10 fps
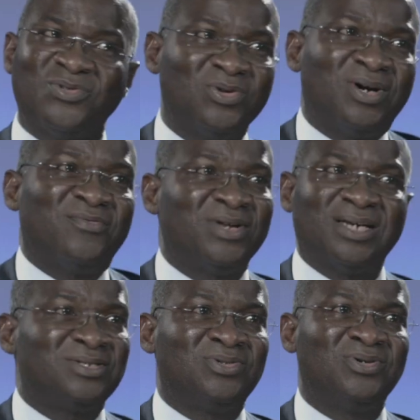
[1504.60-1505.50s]
you don't have
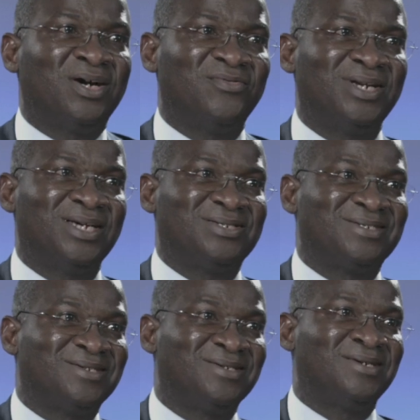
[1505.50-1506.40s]
energy, you don't have energy.
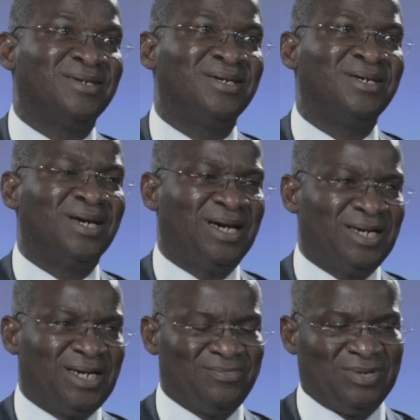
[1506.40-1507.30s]

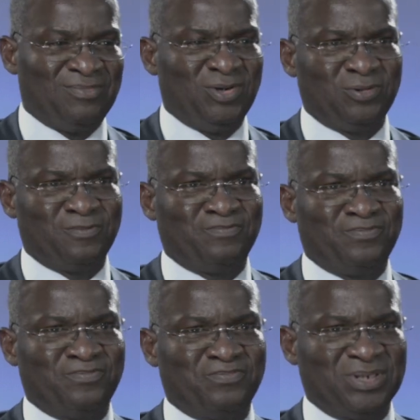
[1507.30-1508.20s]
And I'm not
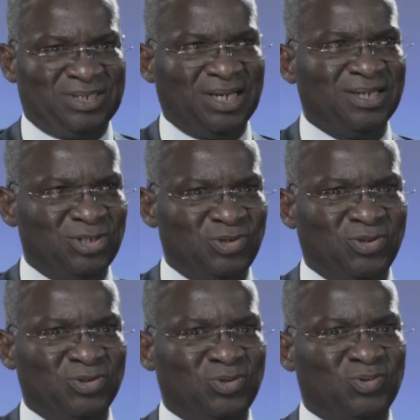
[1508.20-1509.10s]

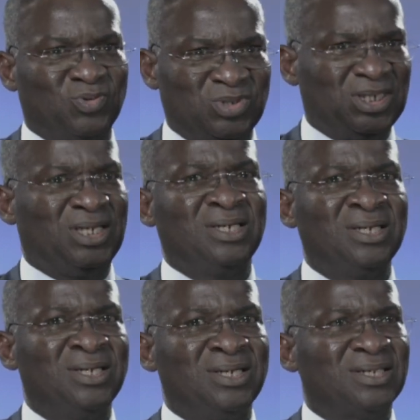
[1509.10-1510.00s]
pretentious to say
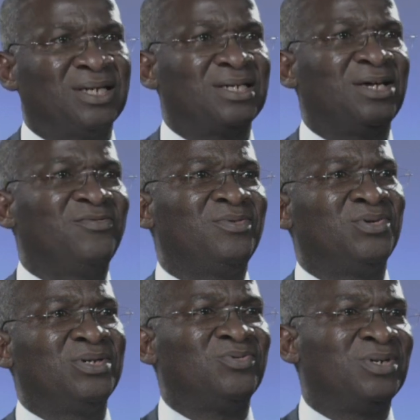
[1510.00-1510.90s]
that
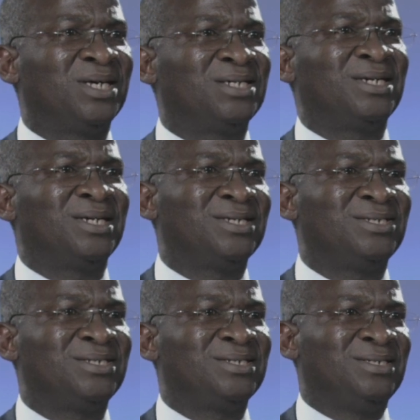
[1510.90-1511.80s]
everybody will get
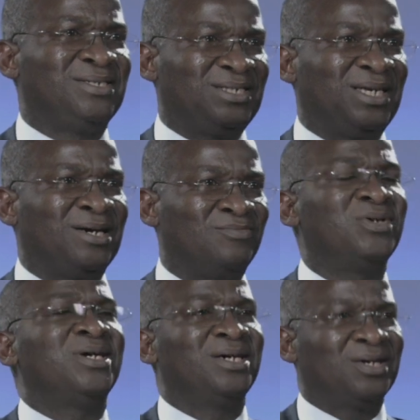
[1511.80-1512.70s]
energy this year.
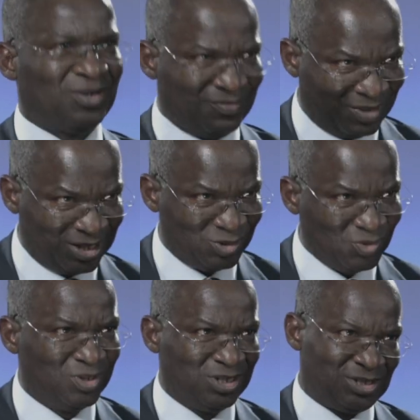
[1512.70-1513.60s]
But my
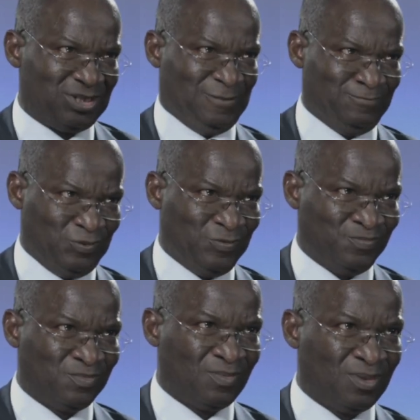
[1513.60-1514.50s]
story is simple.
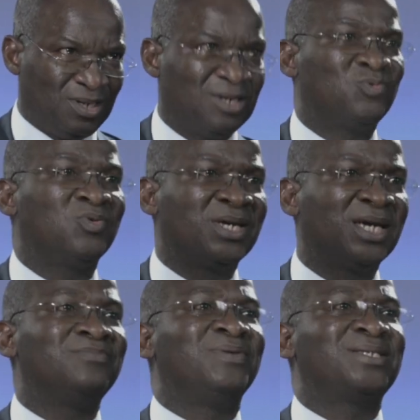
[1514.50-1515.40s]
It will
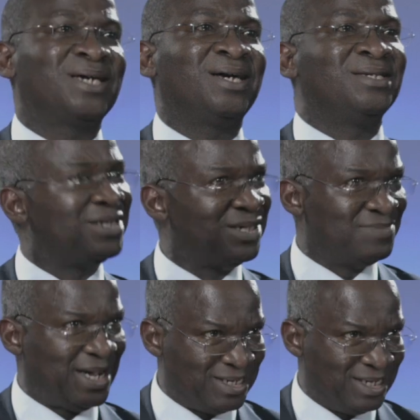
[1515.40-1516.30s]
get better day
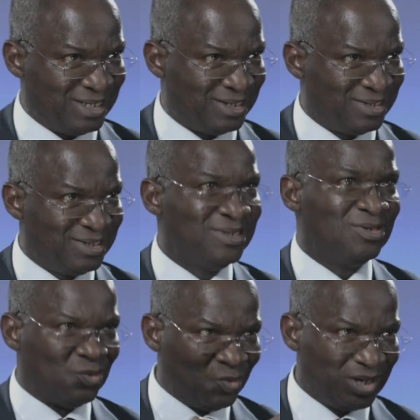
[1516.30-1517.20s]
by day,
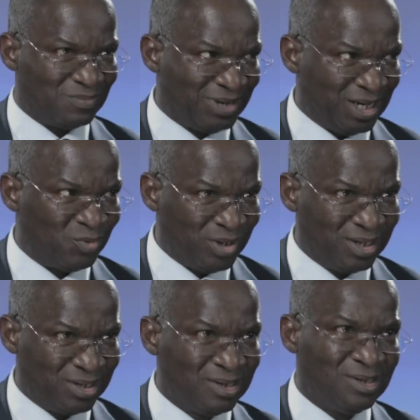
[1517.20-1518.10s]
week by
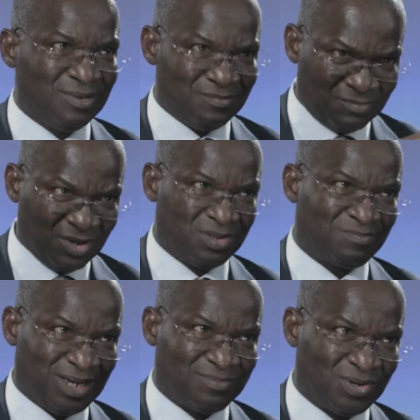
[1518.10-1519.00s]
week, month
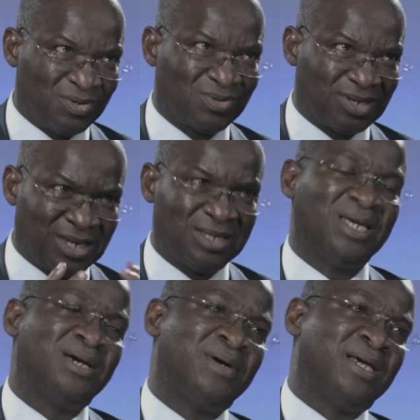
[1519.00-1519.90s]
by month, and
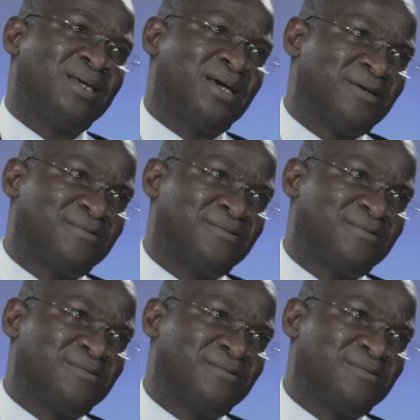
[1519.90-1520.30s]
year by year.